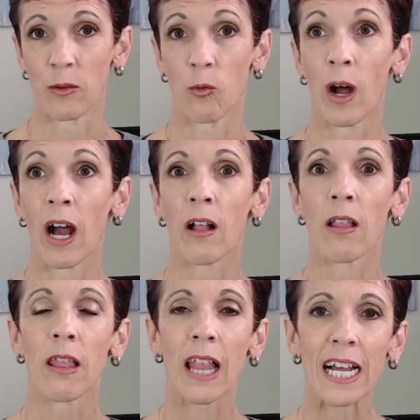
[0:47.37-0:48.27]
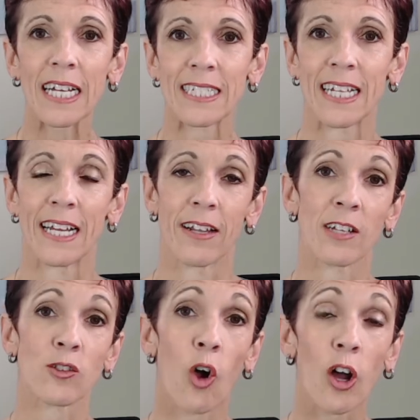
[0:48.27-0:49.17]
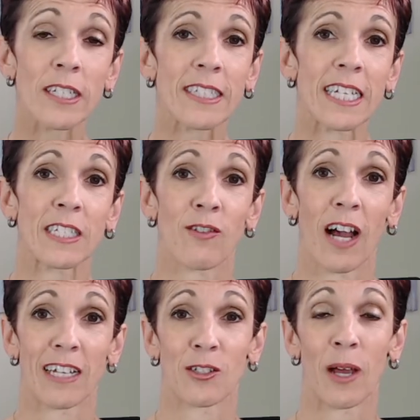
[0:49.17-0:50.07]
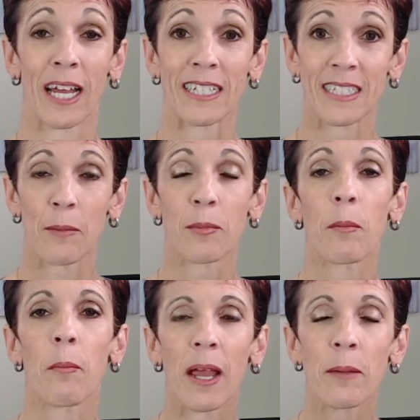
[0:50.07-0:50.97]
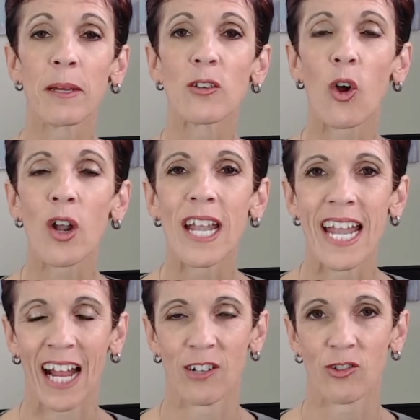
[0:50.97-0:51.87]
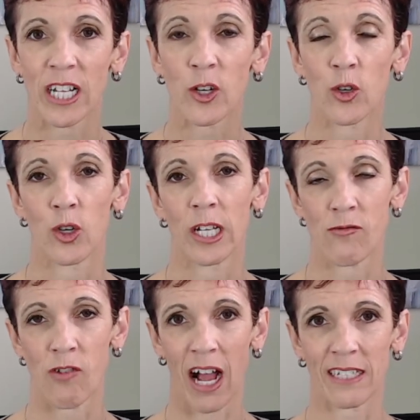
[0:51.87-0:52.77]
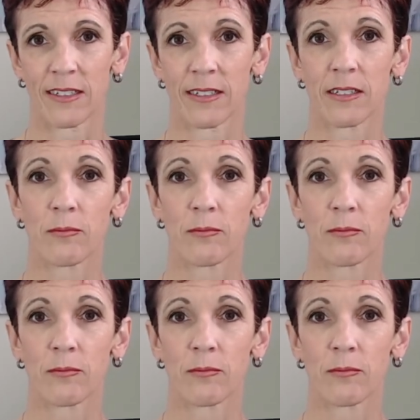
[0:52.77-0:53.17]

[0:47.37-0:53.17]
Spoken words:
Well, like I said, as hard as it is for us to accept, babies are naturally early risers.